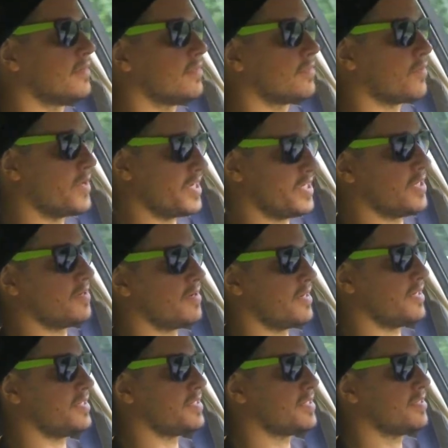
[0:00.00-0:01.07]
3
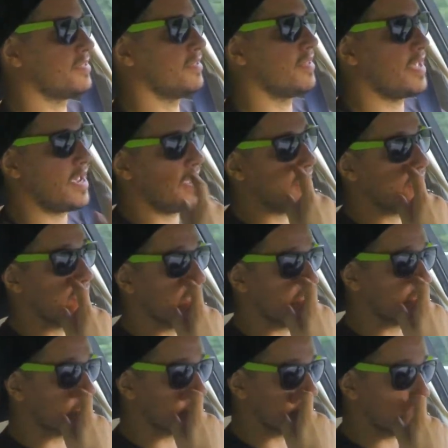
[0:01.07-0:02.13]
Series that
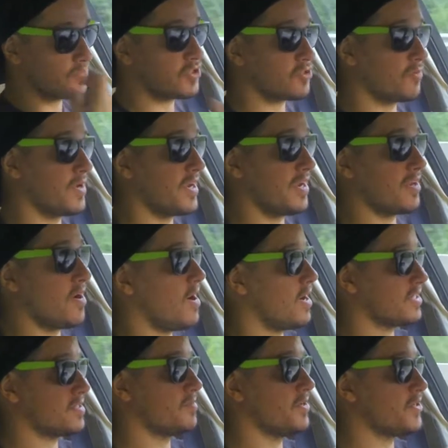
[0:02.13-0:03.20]
is sweet,
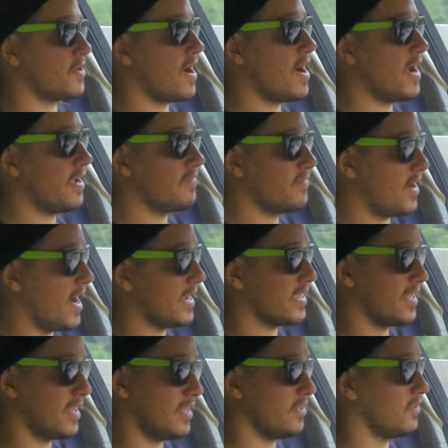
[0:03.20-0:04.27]
awesome to drive. I
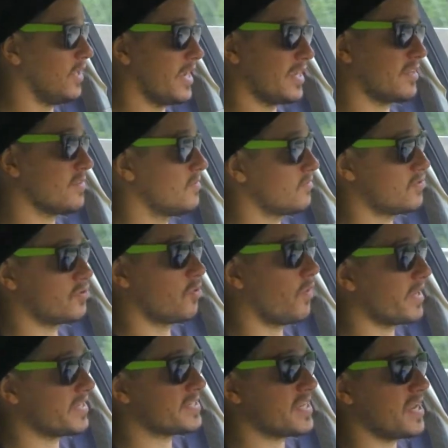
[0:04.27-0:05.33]
get like
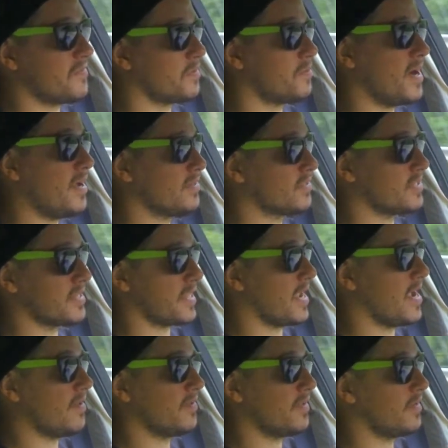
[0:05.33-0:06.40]
27 miles to the
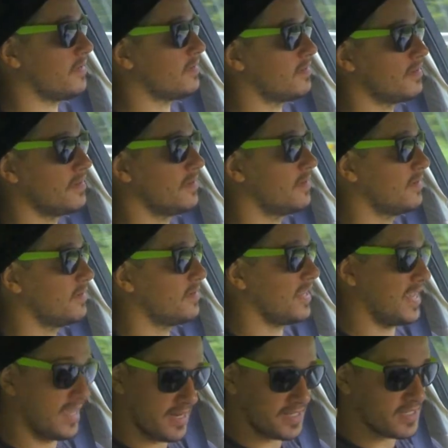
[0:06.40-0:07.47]
gallon
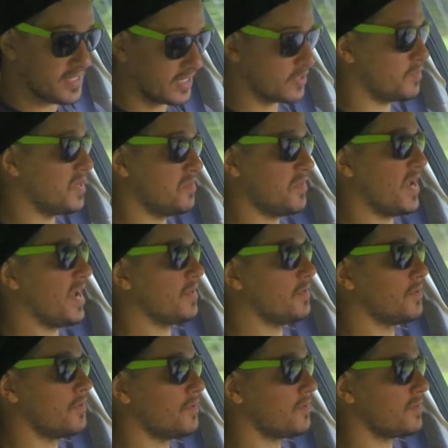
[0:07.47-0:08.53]
in a 6-speed
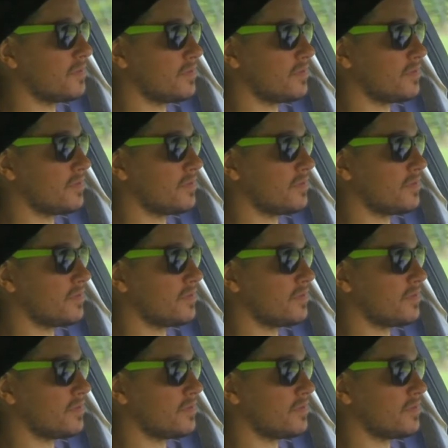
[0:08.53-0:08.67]
manual.